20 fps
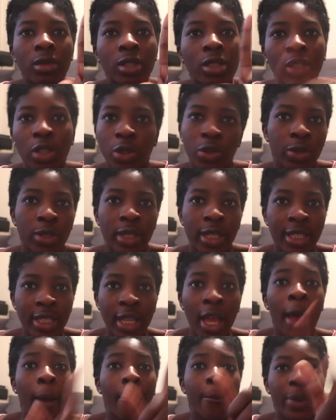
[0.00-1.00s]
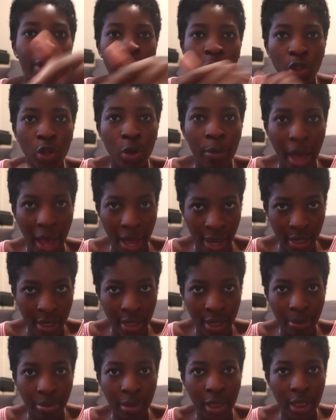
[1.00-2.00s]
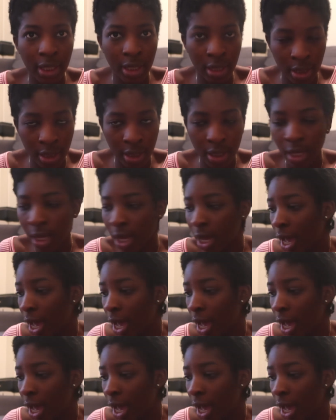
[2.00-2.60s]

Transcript: Don't do this. Bring the show back, please.